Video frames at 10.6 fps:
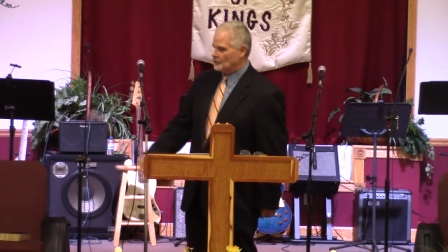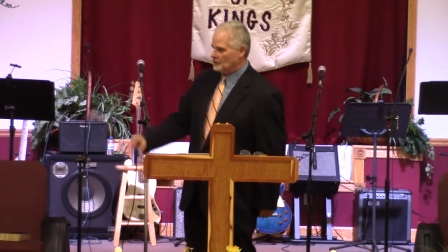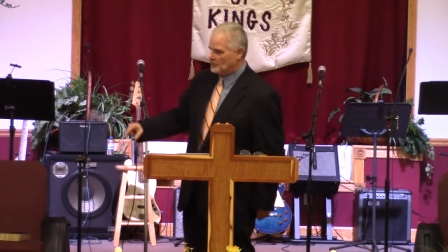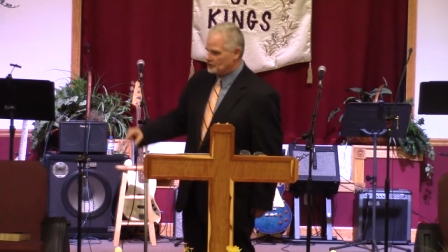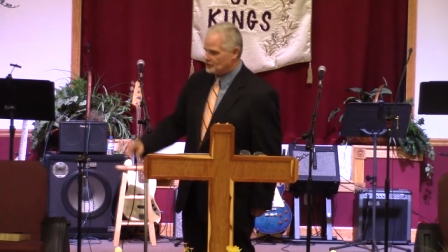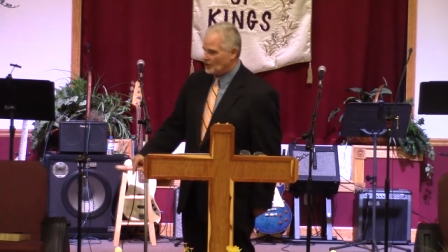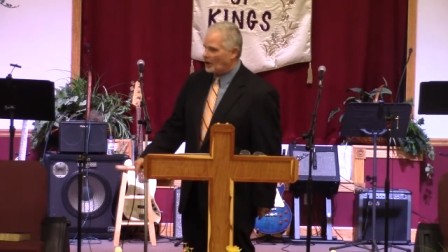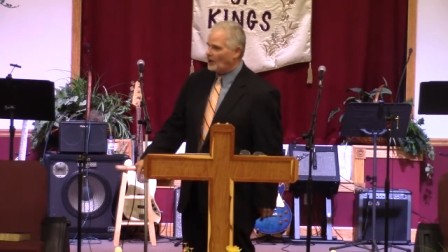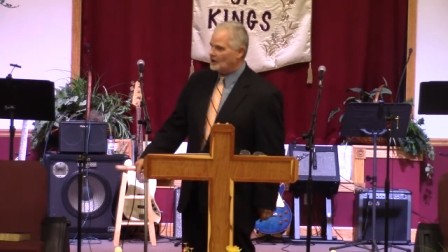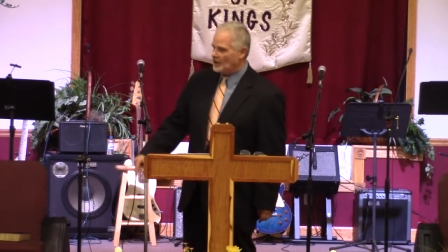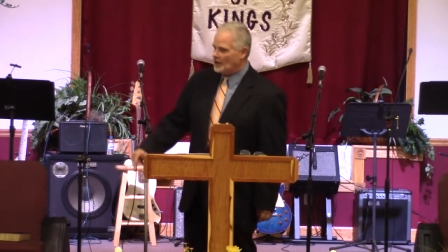the
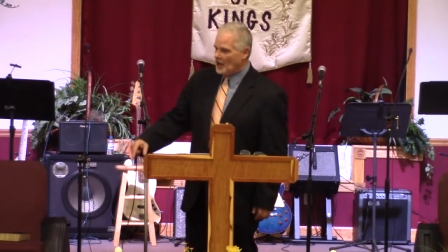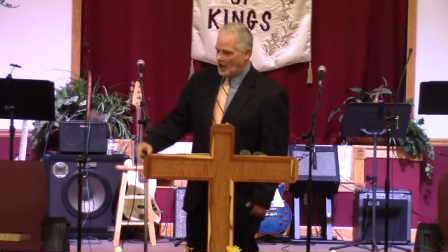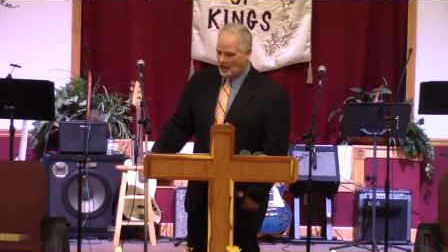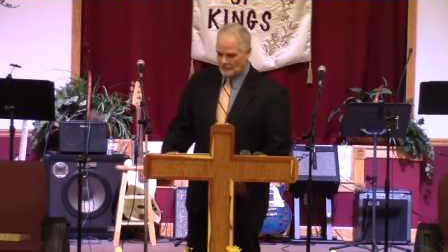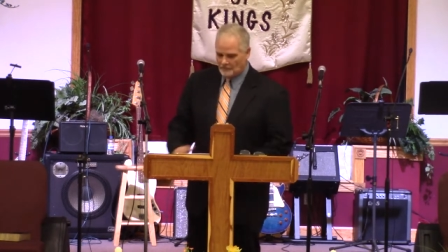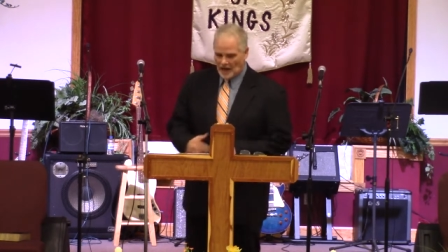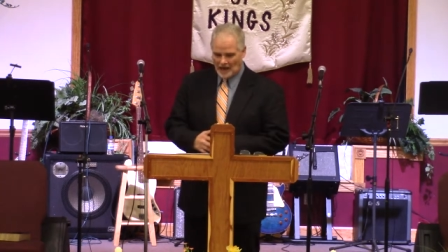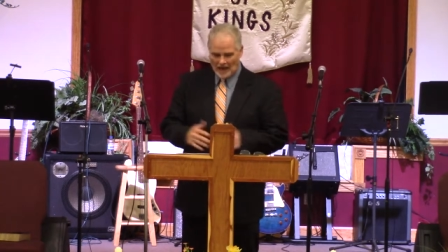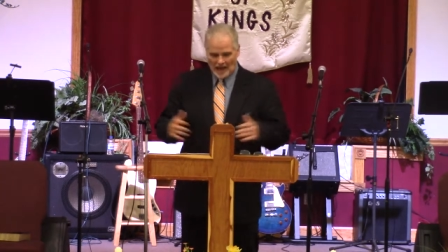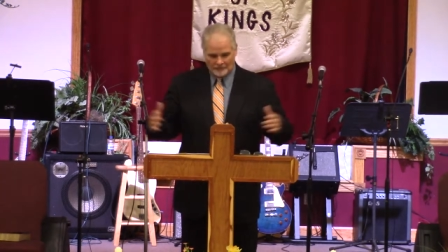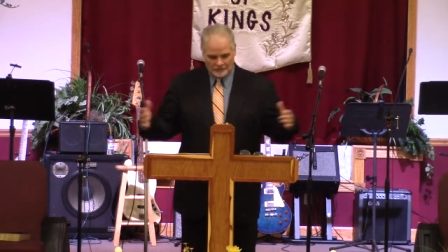majority of my
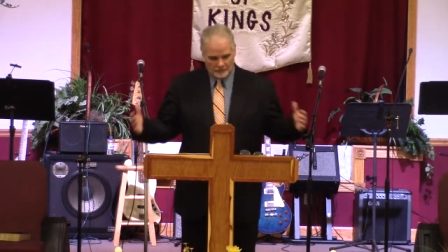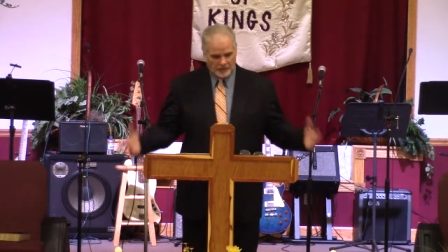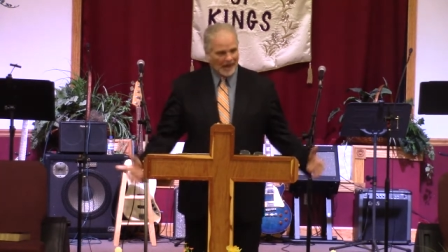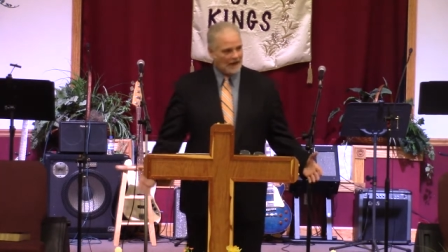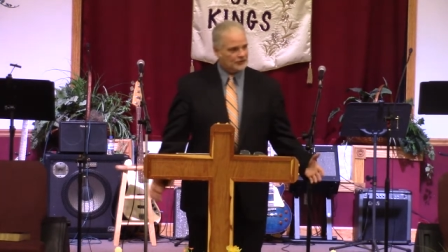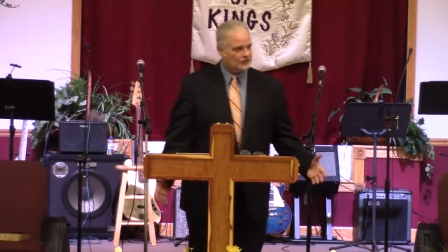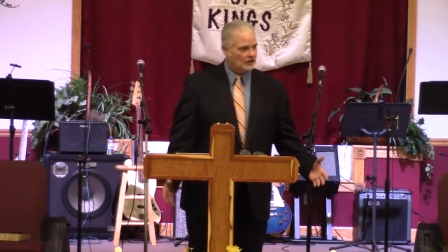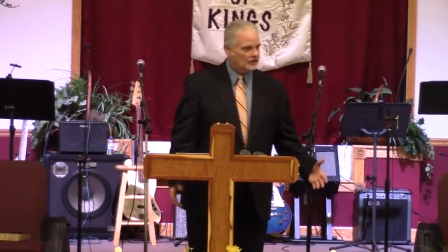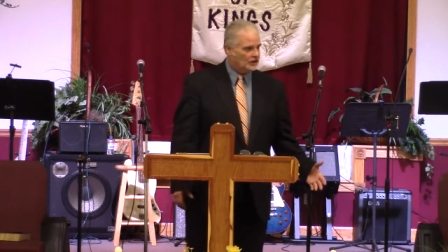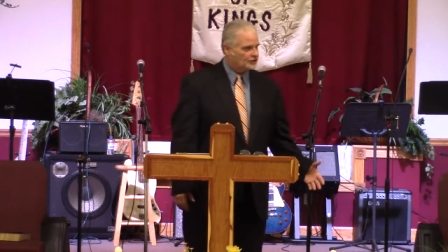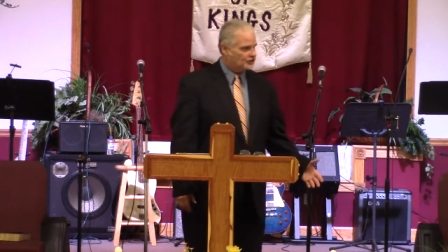life of
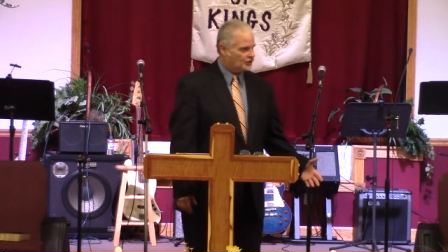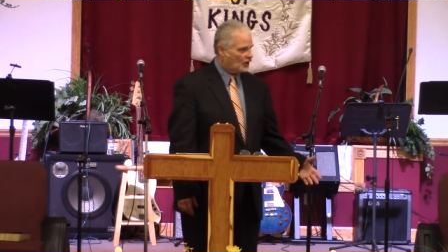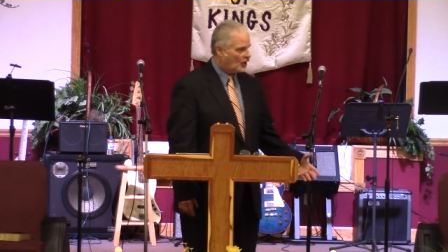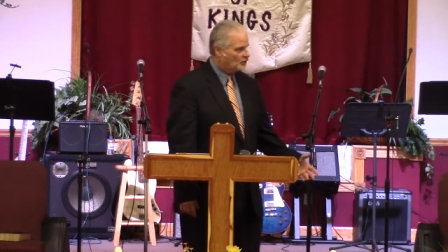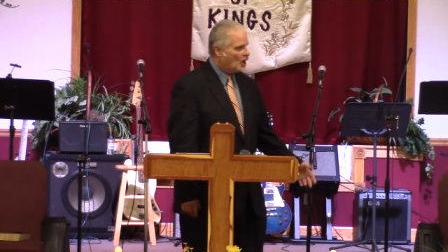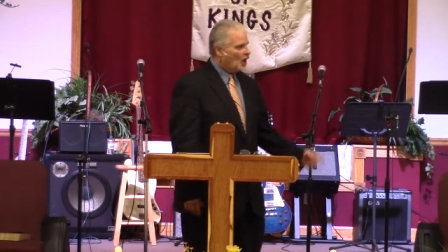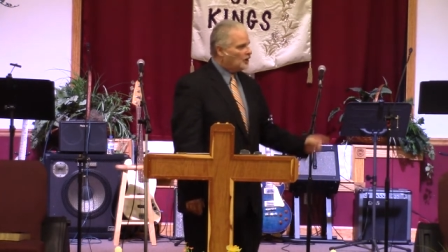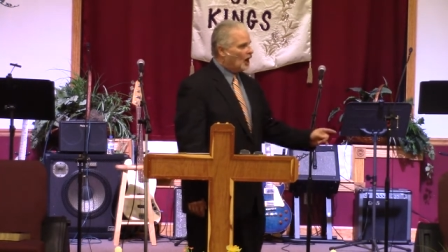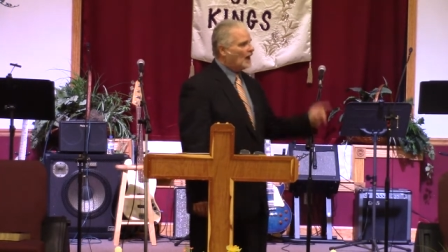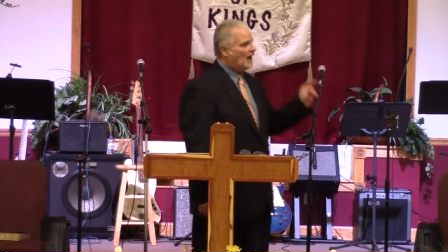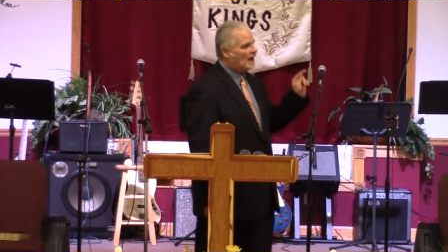pastoring this church,
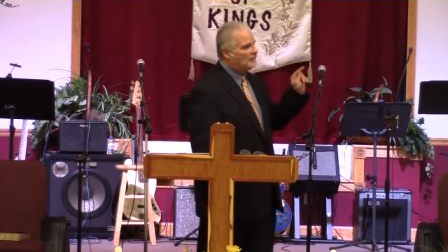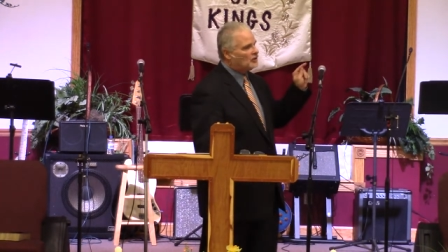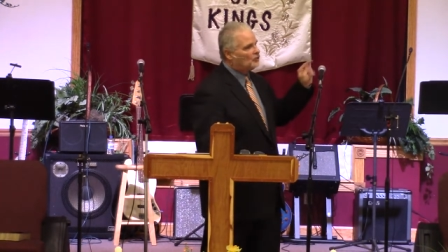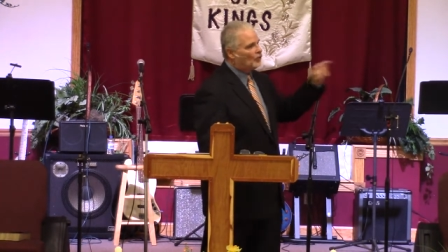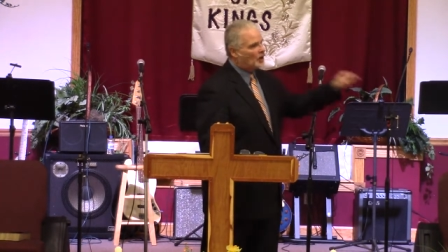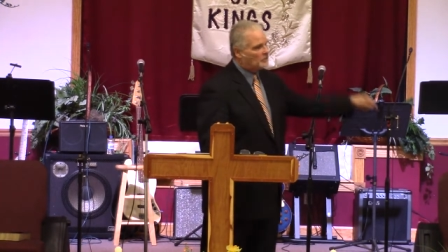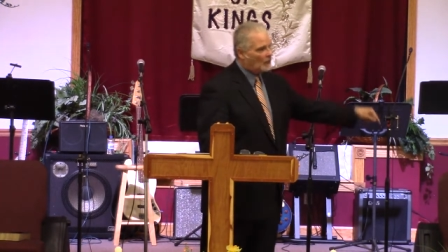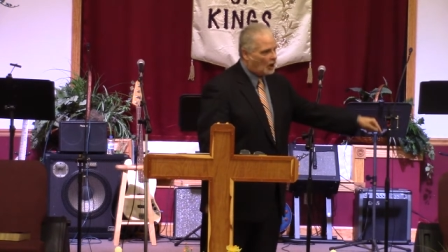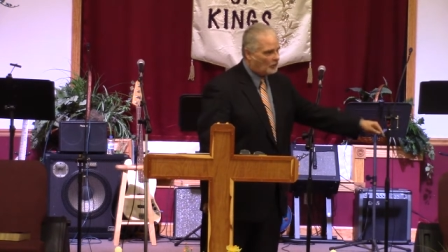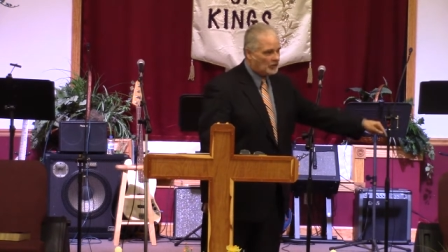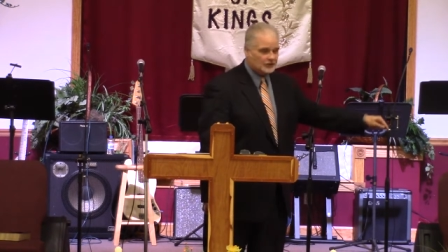not having one
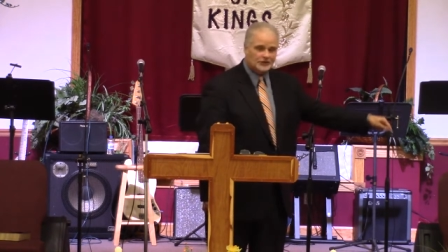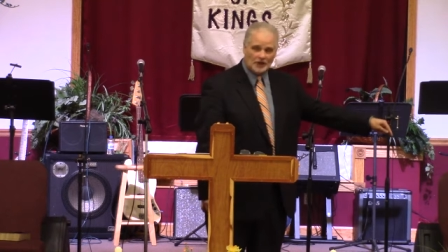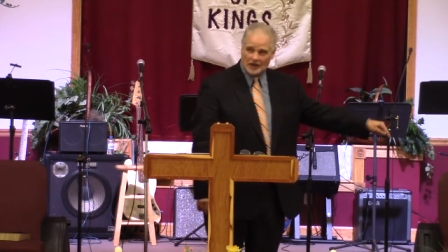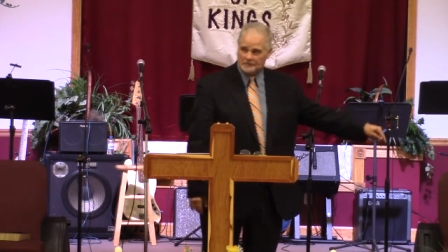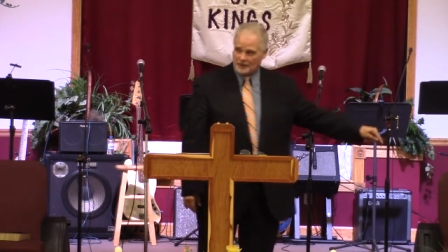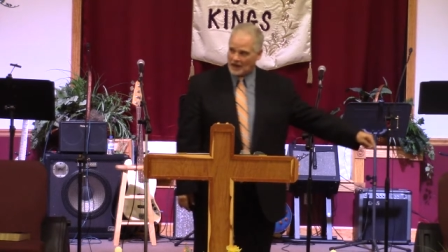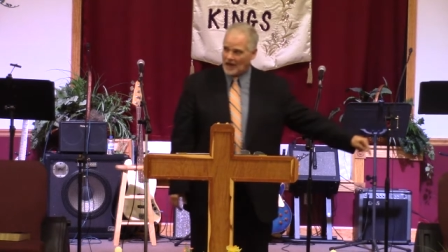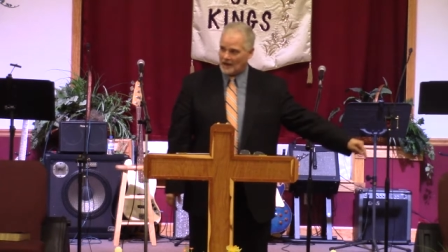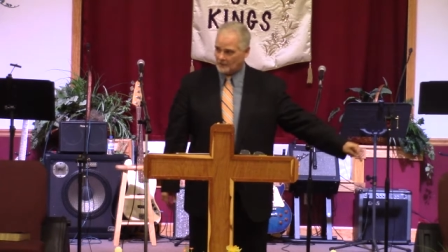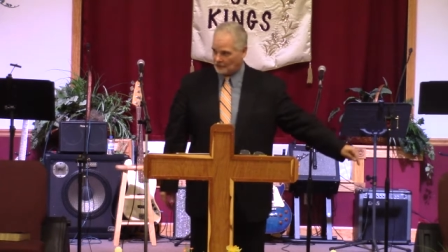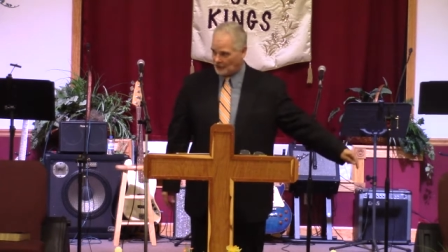moment of sleep the
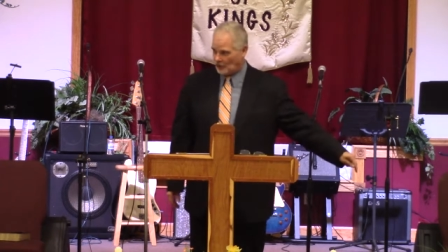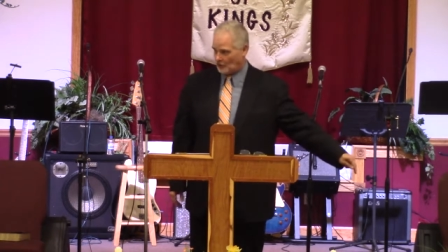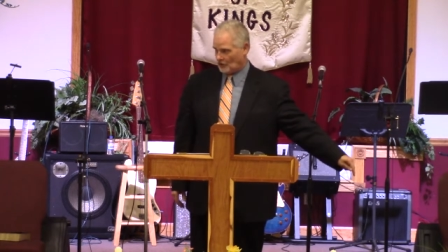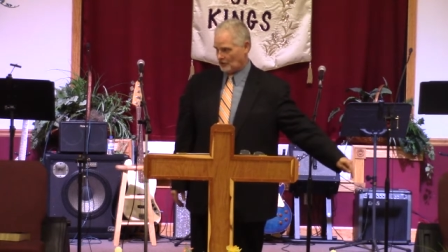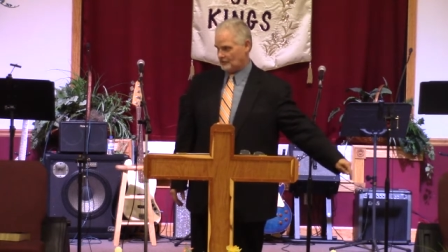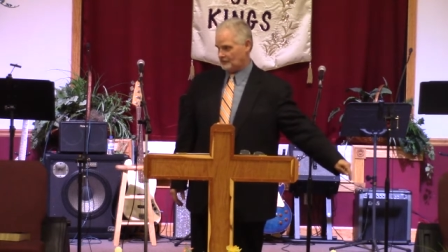night before.